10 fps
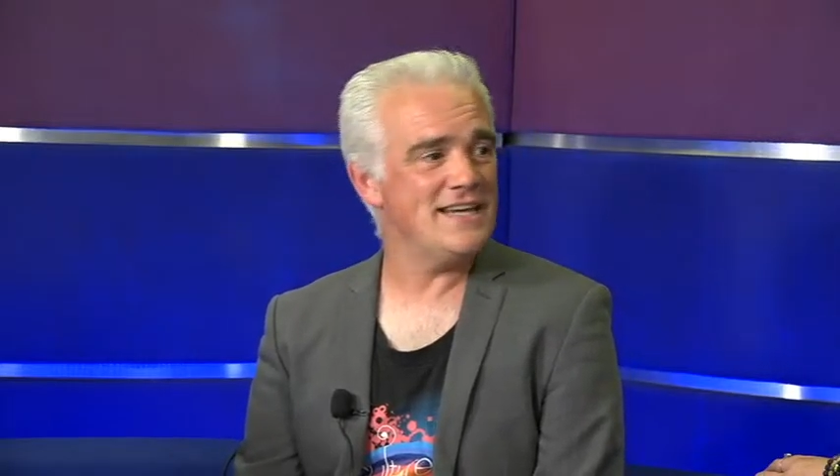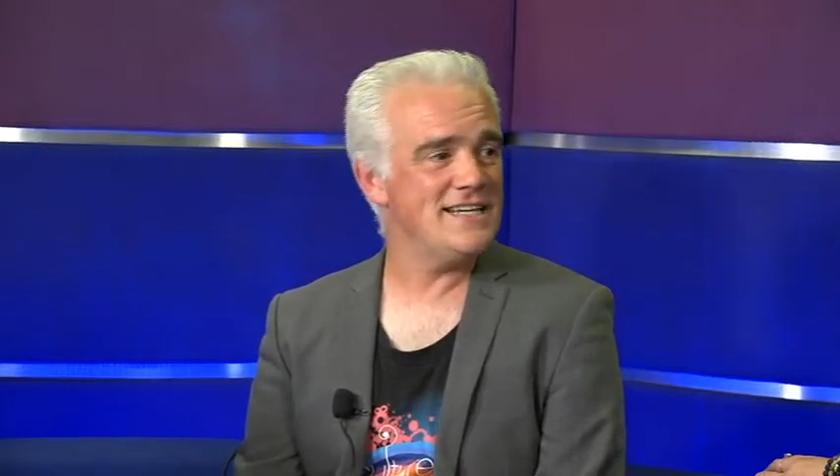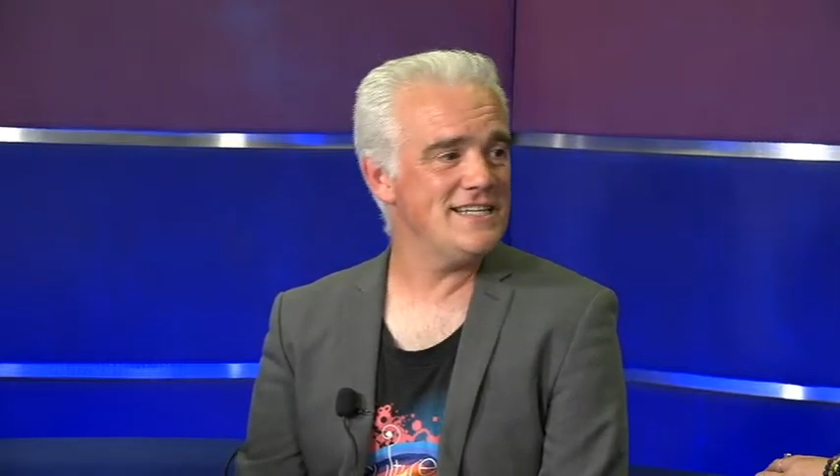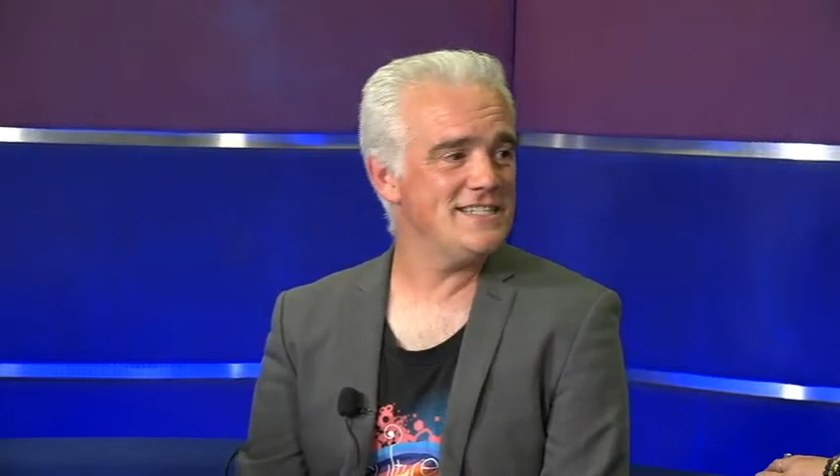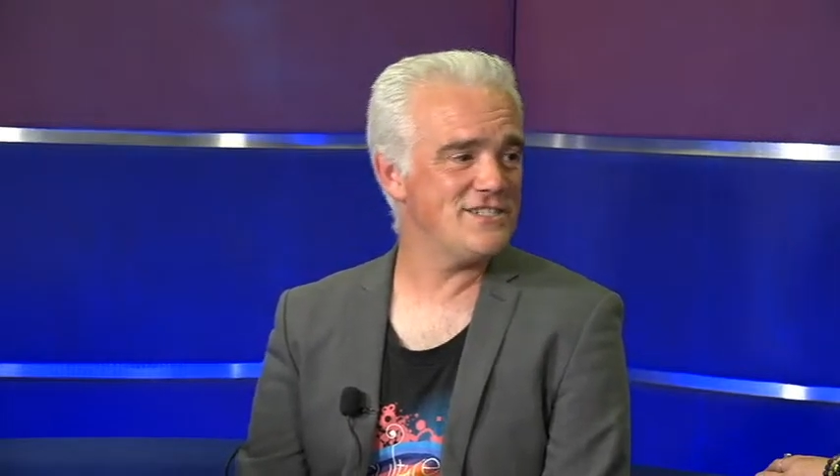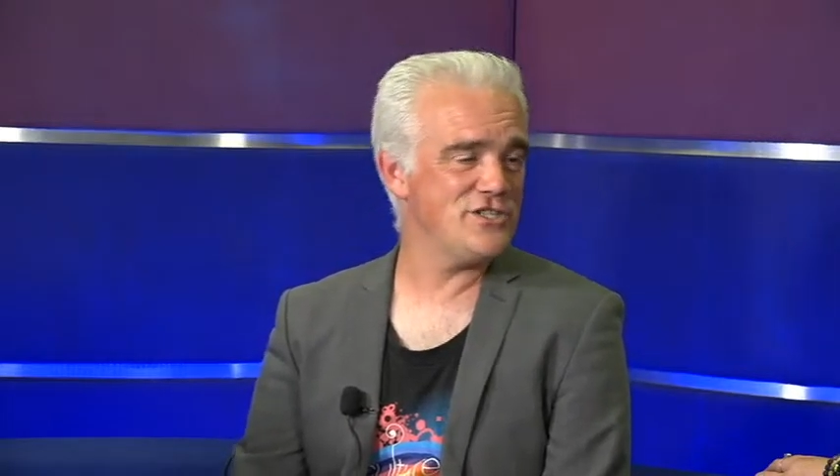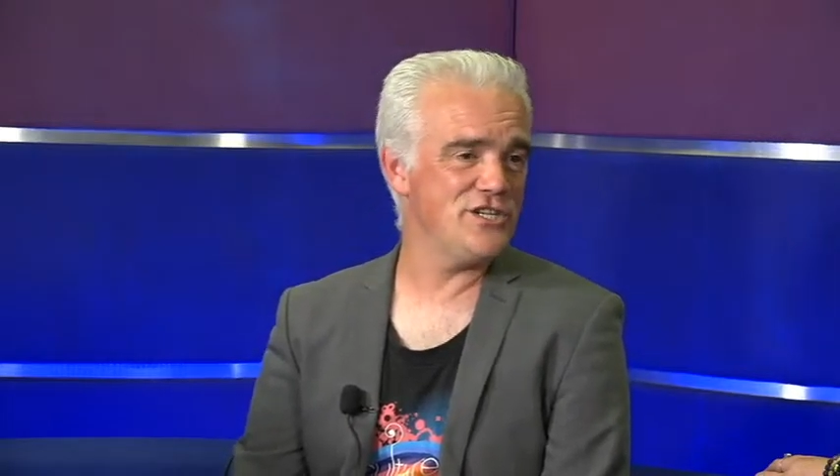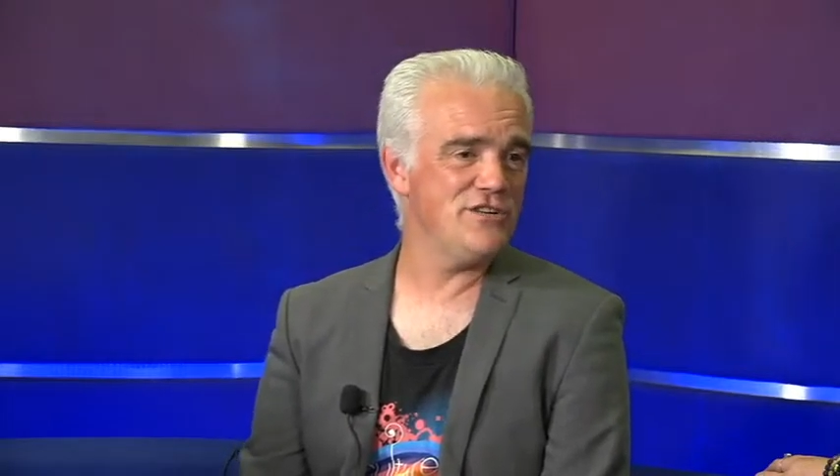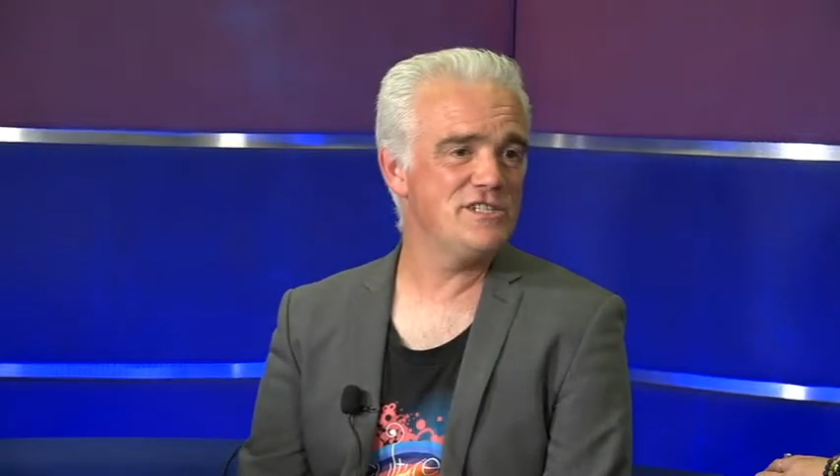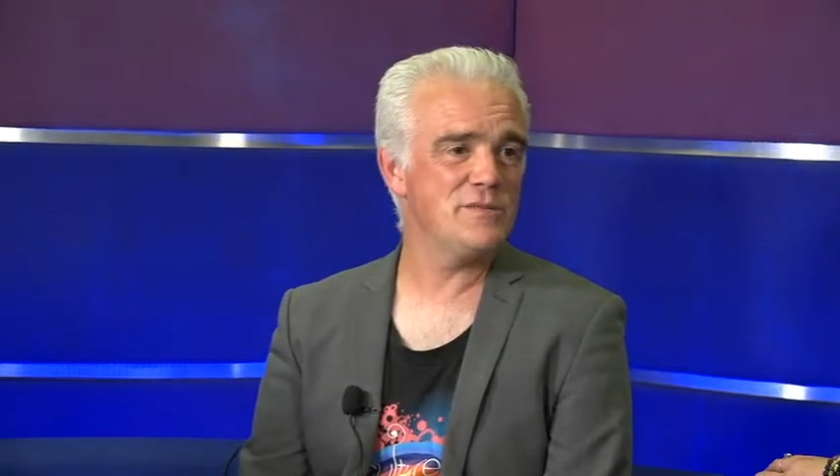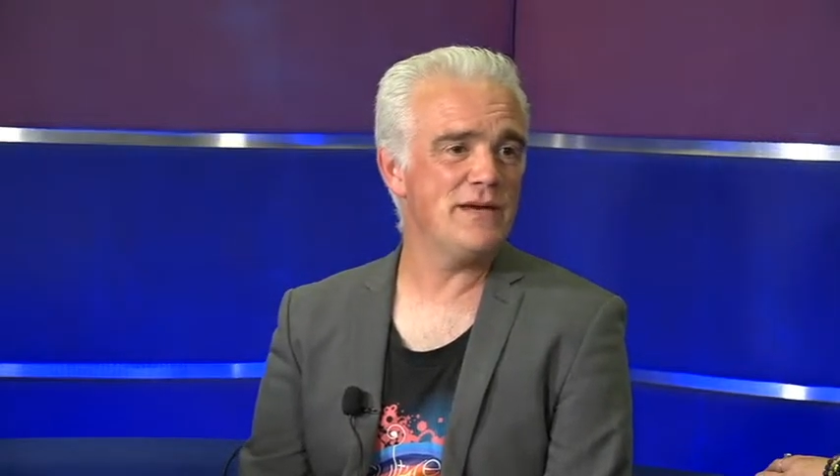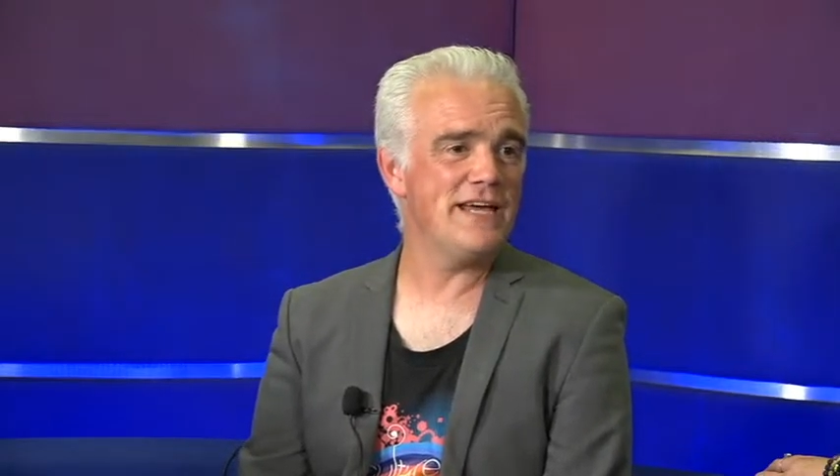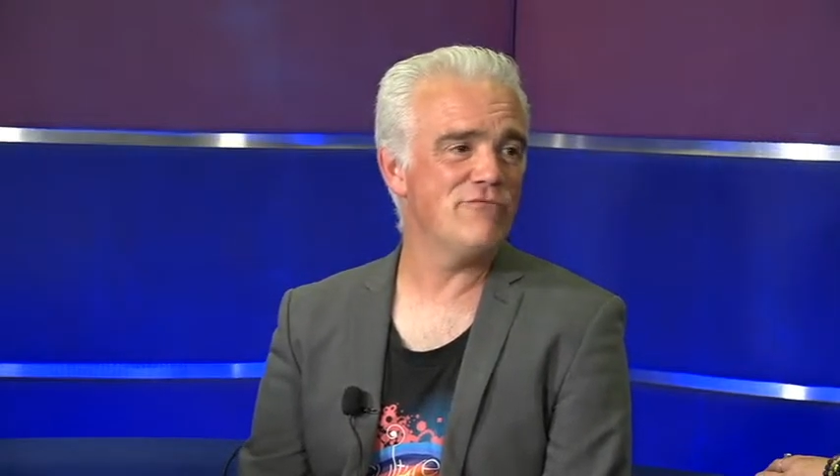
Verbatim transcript: is due to be